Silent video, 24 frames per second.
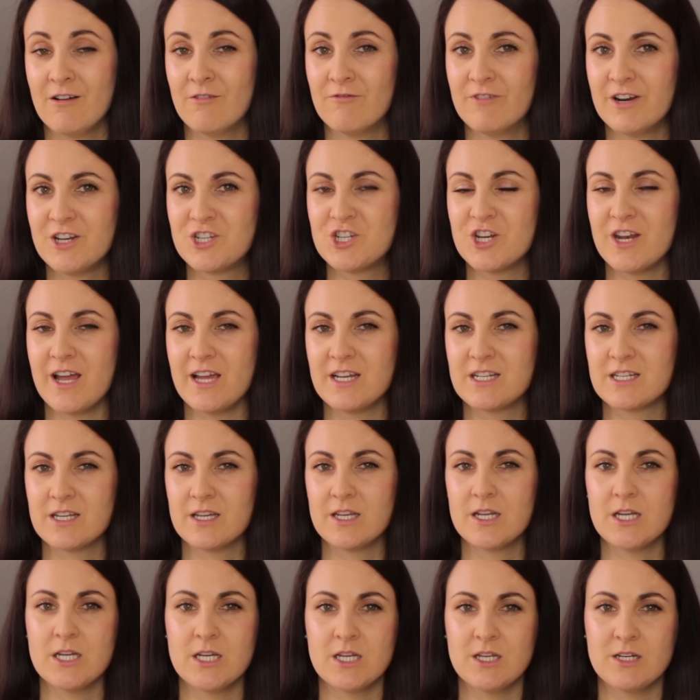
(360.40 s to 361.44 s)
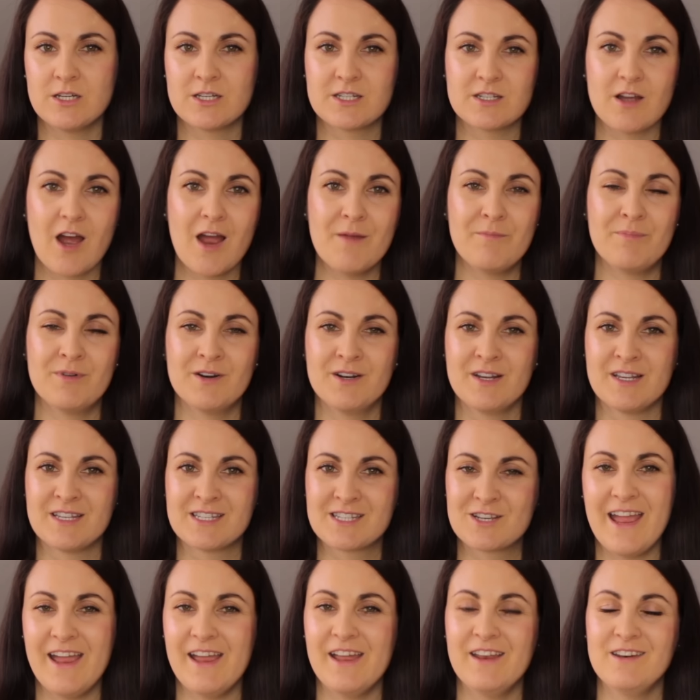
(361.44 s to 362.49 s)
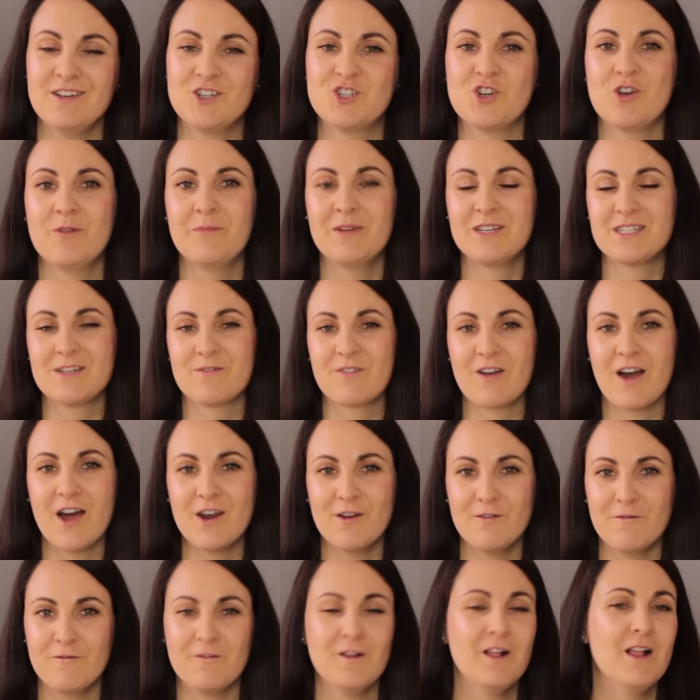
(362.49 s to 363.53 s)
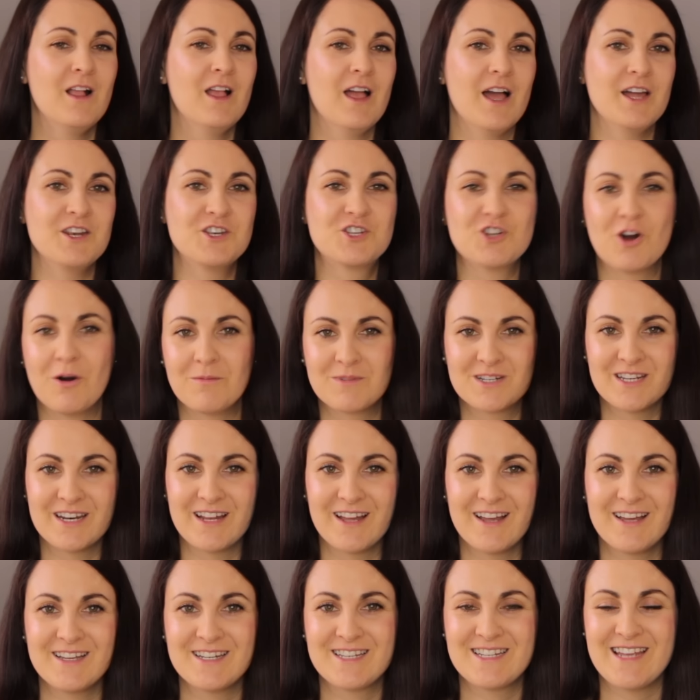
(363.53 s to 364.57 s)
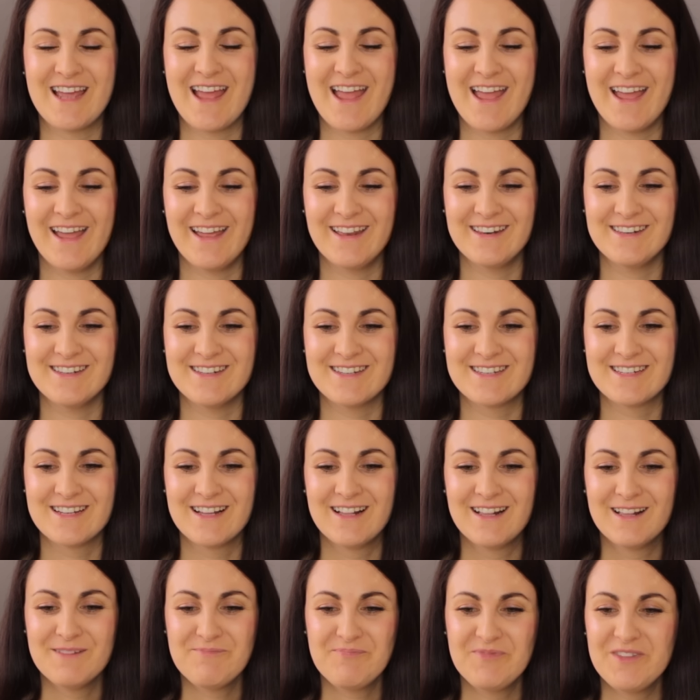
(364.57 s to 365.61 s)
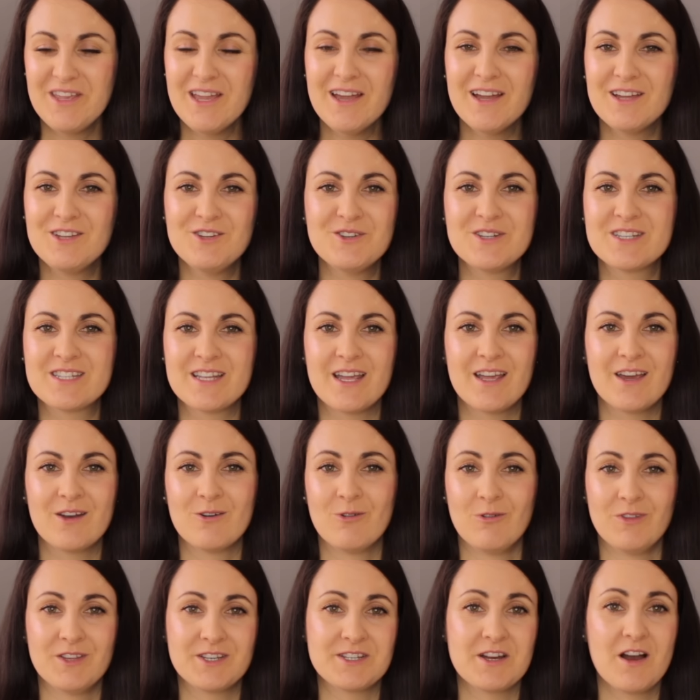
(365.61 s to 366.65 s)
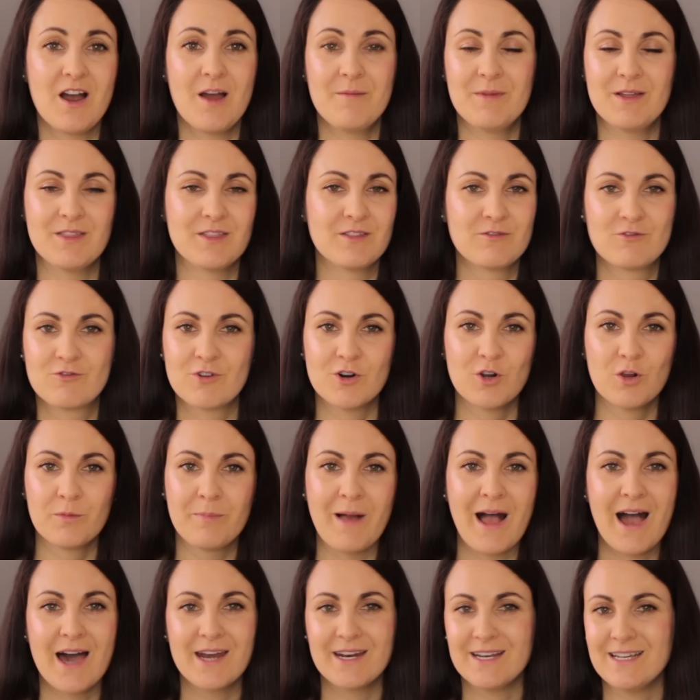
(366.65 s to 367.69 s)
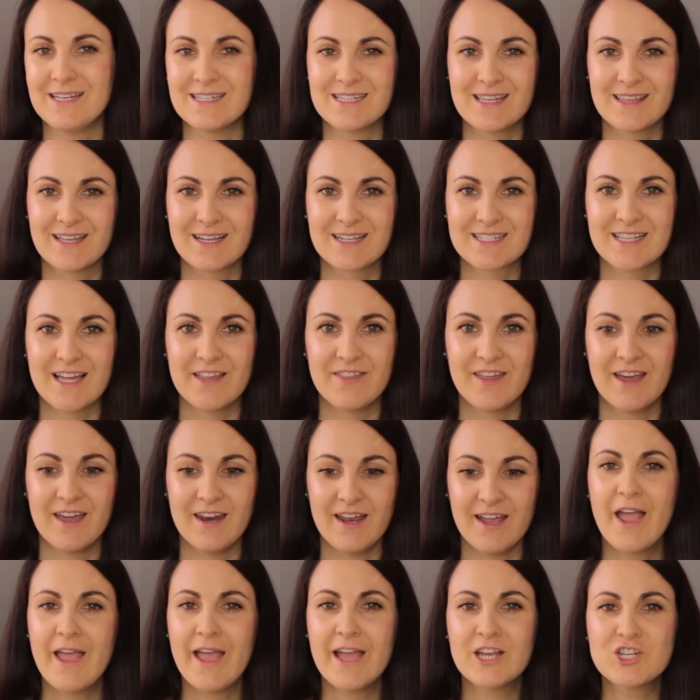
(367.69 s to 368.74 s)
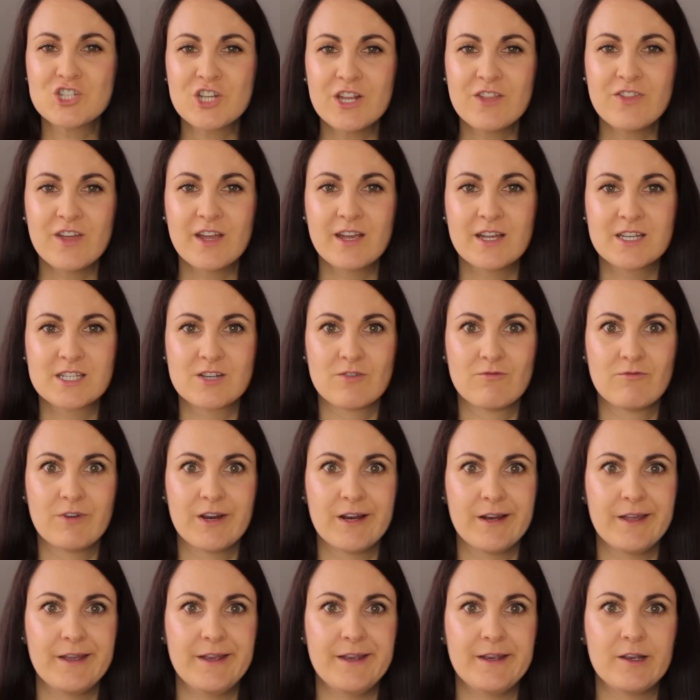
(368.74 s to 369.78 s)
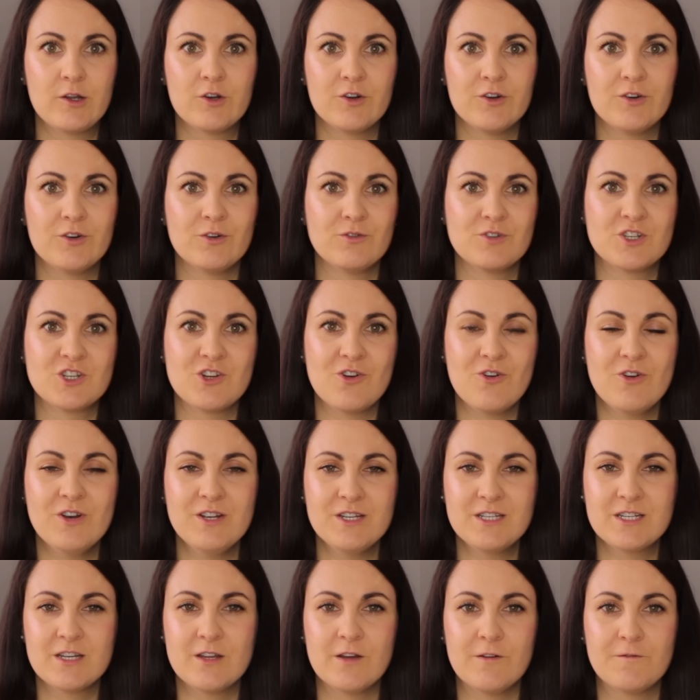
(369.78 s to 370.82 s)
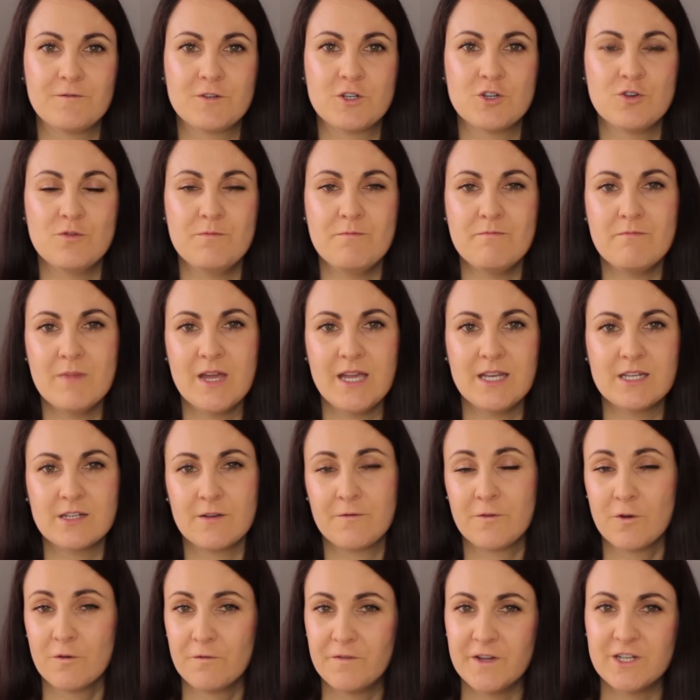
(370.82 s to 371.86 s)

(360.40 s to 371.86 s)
originated in Cyprus, and Germans have kind of adopted it. And yeah, you see it all the time at grill parties and things like that. I actually think it's a really good alternative to meat if you're